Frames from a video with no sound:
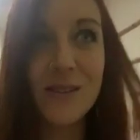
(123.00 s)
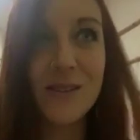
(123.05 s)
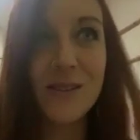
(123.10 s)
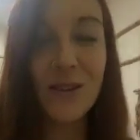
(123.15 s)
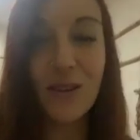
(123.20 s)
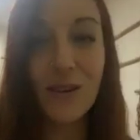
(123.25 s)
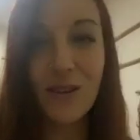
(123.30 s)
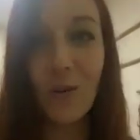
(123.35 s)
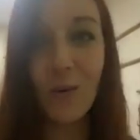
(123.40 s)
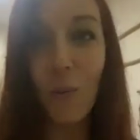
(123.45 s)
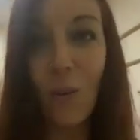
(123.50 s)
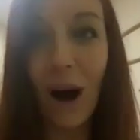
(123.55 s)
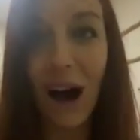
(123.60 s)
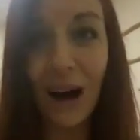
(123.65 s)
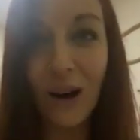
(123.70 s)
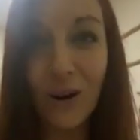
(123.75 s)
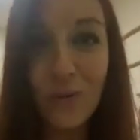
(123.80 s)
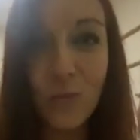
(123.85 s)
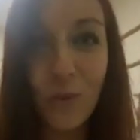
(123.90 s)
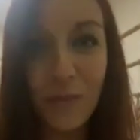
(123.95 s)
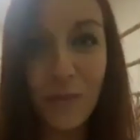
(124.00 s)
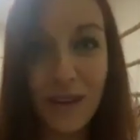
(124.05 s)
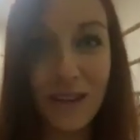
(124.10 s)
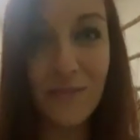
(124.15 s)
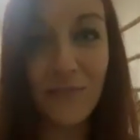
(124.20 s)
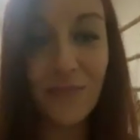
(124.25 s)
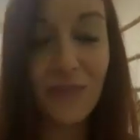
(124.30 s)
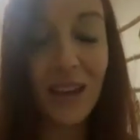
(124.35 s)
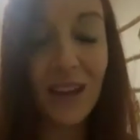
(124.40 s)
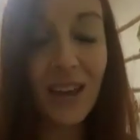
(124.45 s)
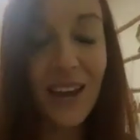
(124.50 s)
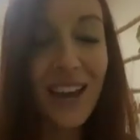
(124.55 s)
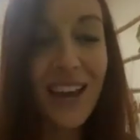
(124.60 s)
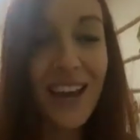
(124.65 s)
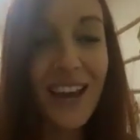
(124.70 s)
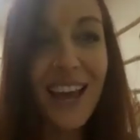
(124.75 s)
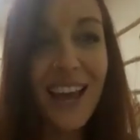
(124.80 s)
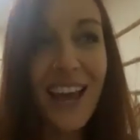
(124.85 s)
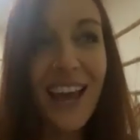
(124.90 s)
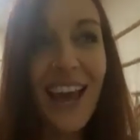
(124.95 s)
is the wild woman.
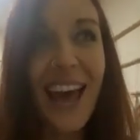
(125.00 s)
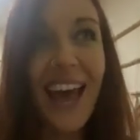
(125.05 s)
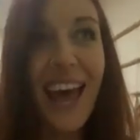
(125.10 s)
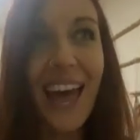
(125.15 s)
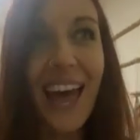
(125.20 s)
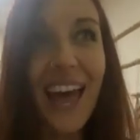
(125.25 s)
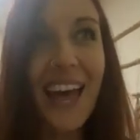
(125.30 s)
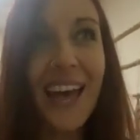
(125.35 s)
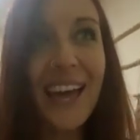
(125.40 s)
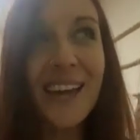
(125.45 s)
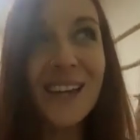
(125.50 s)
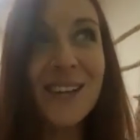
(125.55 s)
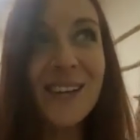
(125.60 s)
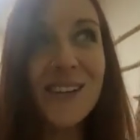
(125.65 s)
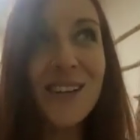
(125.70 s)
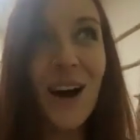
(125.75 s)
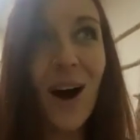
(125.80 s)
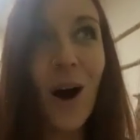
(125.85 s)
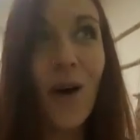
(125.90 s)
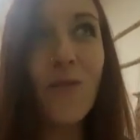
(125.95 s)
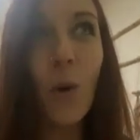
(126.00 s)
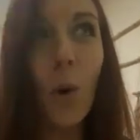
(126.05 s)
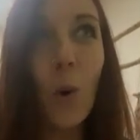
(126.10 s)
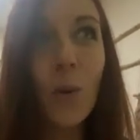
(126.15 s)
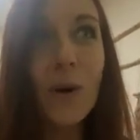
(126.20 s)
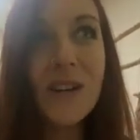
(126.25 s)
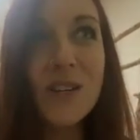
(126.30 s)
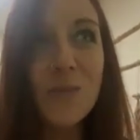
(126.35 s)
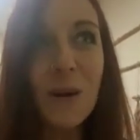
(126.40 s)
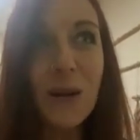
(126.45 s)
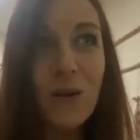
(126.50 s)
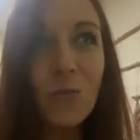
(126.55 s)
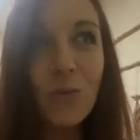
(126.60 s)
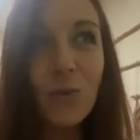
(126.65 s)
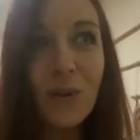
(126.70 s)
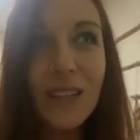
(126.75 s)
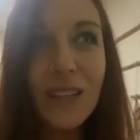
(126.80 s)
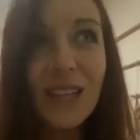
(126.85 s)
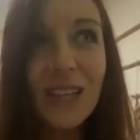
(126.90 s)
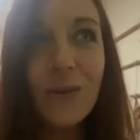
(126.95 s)
And I've always been
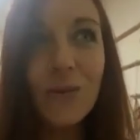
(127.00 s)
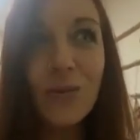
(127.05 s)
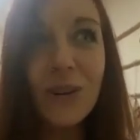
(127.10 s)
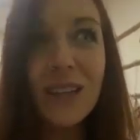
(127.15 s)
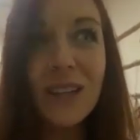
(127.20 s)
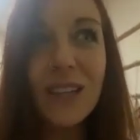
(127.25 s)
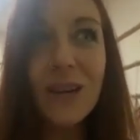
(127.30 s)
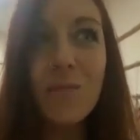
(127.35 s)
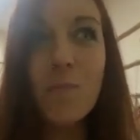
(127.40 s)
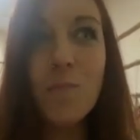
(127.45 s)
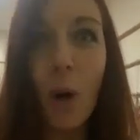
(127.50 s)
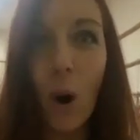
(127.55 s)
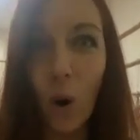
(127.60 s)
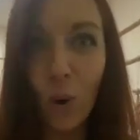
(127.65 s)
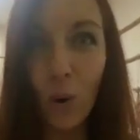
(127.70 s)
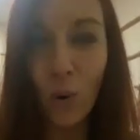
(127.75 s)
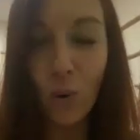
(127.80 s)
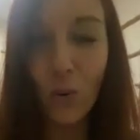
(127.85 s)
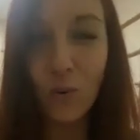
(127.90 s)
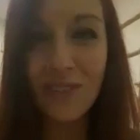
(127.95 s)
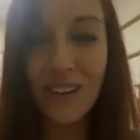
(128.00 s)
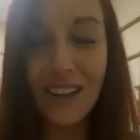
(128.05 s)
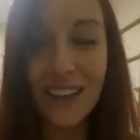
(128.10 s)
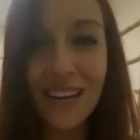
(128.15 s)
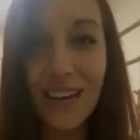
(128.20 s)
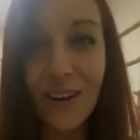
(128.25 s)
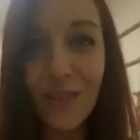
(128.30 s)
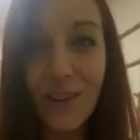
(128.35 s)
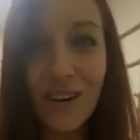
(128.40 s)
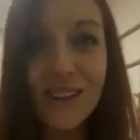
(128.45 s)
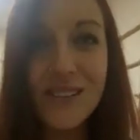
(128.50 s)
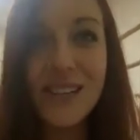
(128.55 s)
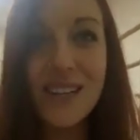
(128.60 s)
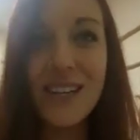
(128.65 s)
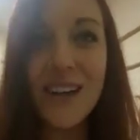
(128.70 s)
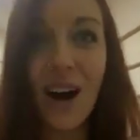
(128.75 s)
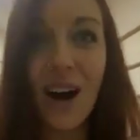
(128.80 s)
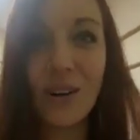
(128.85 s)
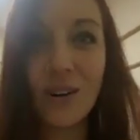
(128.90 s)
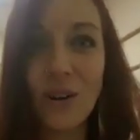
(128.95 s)
really, really bold. Like, even as a
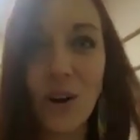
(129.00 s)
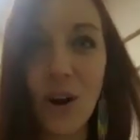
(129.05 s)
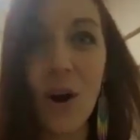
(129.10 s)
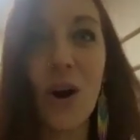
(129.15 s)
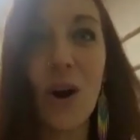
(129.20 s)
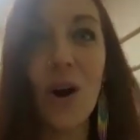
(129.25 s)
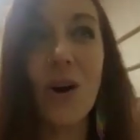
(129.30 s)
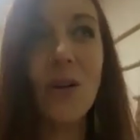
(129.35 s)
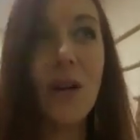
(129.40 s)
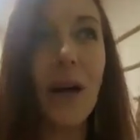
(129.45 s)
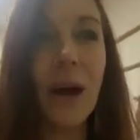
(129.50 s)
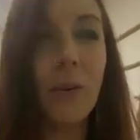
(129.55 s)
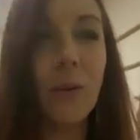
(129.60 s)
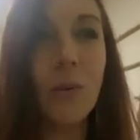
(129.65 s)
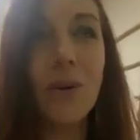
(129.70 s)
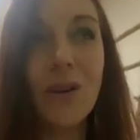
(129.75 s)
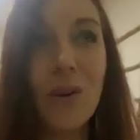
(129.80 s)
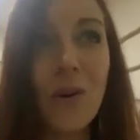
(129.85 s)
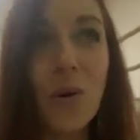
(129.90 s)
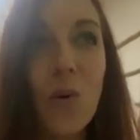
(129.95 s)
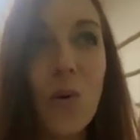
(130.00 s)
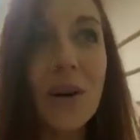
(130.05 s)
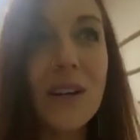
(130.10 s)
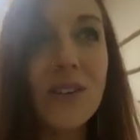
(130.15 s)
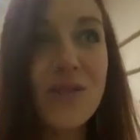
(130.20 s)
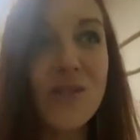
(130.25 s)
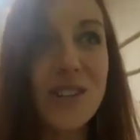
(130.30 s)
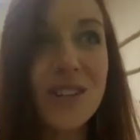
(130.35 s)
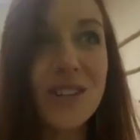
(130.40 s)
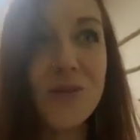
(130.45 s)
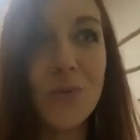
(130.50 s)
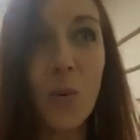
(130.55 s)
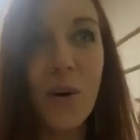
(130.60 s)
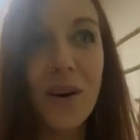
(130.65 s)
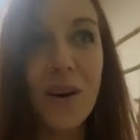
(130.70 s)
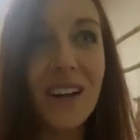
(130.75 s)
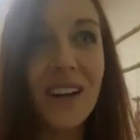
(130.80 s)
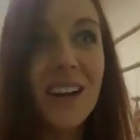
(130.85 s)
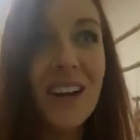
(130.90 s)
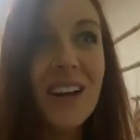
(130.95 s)
young girl, I would always just
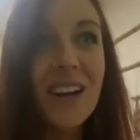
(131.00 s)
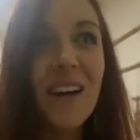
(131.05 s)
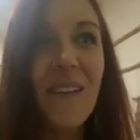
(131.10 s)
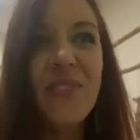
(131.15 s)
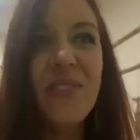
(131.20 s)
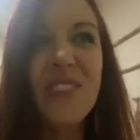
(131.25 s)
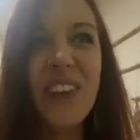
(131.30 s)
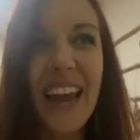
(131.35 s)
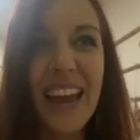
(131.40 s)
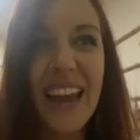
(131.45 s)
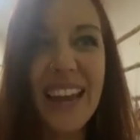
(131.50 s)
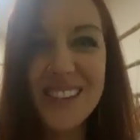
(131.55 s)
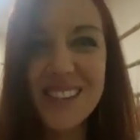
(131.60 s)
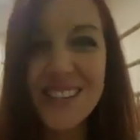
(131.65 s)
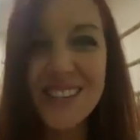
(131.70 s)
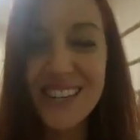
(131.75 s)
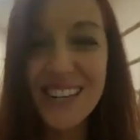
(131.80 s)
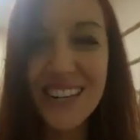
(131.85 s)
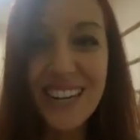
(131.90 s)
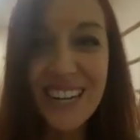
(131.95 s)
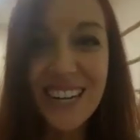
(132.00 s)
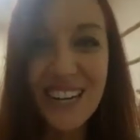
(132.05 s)
want to test